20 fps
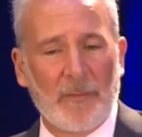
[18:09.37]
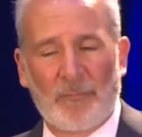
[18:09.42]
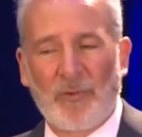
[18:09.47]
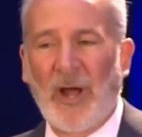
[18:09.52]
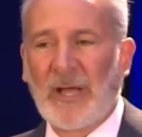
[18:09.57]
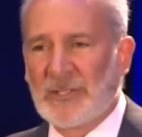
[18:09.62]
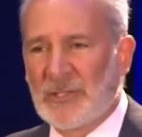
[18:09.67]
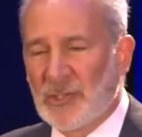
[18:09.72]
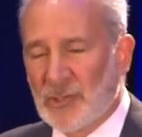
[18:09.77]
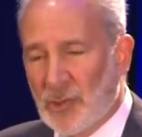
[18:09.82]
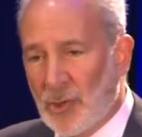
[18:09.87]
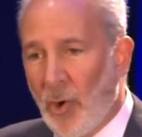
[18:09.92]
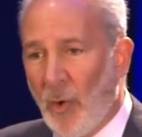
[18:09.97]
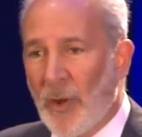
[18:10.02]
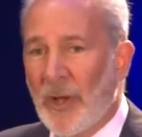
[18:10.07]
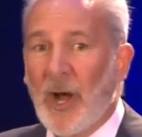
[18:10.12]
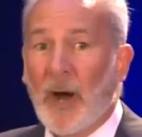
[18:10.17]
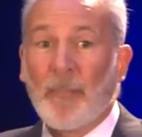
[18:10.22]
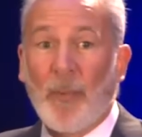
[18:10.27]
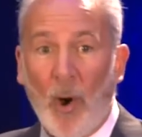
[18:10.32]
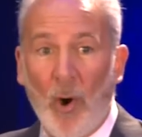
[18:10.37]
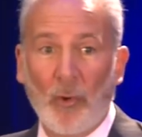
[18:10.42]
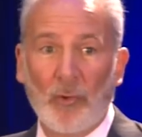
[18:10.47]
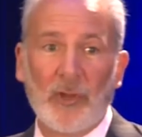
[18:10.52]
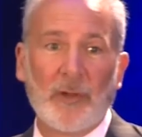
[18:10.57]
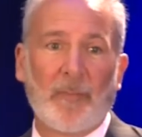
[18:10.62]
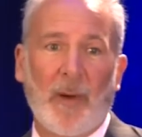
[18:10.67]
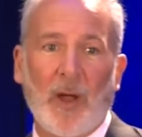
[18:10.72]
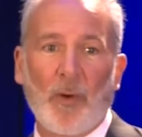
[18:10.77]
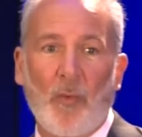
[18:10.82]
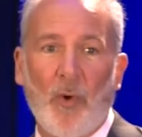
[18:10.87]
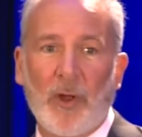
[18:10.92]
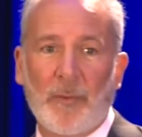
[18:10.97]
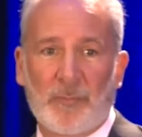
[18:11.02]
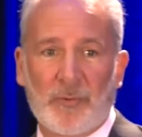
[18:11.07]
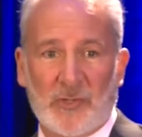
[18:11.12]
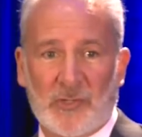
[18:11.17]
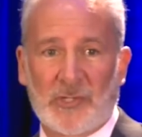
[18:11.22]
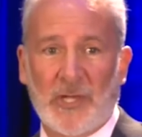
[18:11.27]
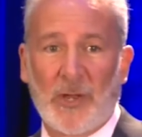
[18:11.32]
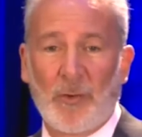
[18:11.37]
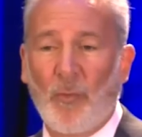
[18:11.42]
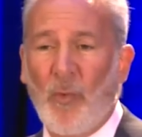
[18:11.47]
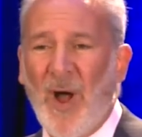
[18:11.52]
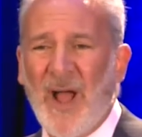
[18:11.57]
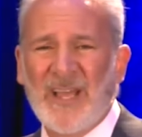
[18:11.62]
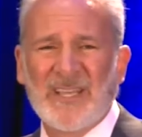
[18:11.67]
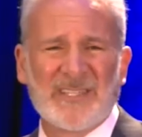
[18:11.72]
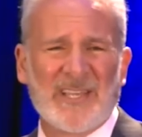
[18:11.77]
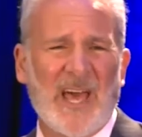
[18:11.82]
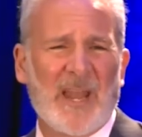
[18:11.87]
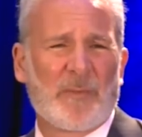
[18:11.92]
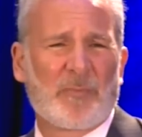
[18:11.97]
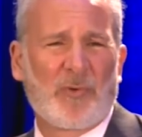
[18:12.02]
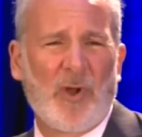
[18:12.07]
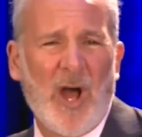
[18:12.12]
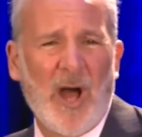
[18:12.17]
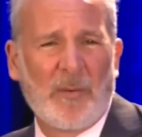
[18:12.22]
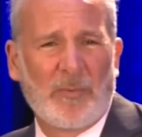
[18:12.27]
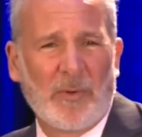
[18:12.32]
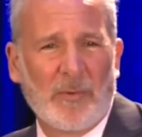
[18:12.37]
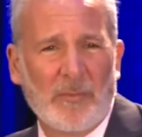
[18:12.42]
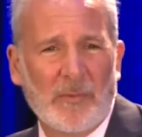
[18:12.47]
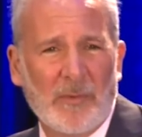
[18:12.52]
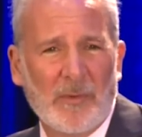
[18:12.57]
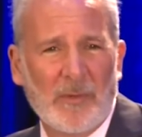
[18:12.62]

Prices going up only by 1%. Why is that a problem?